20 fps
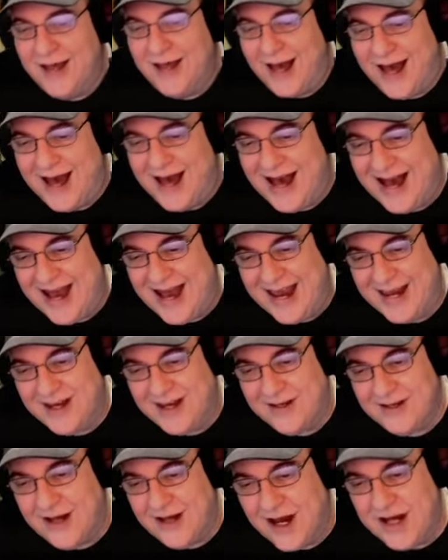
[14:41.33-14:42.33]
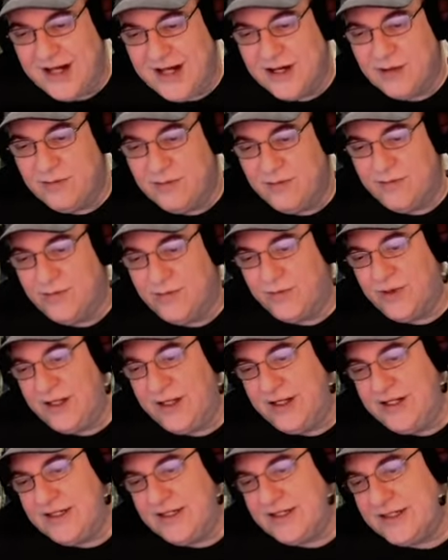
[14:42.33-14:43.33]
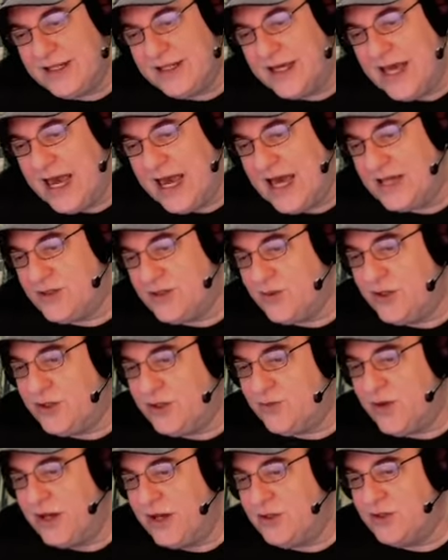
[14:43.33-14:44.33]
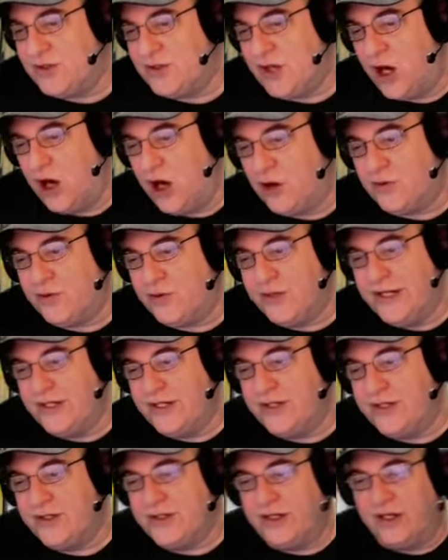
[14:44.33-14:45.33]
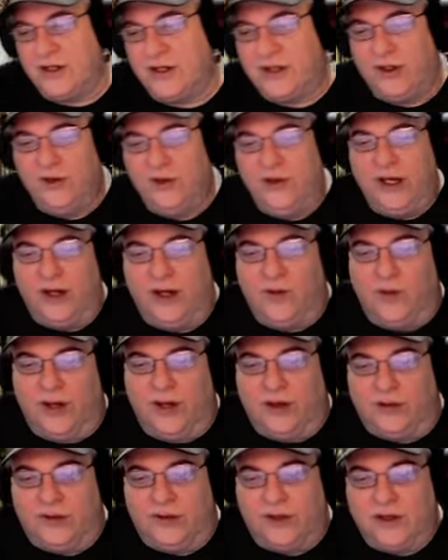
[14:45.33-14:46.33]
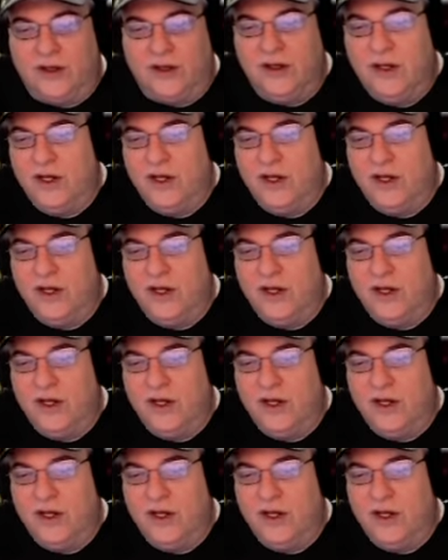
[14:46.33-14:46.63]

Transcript: i item releases a gas which renders all creatures including wielder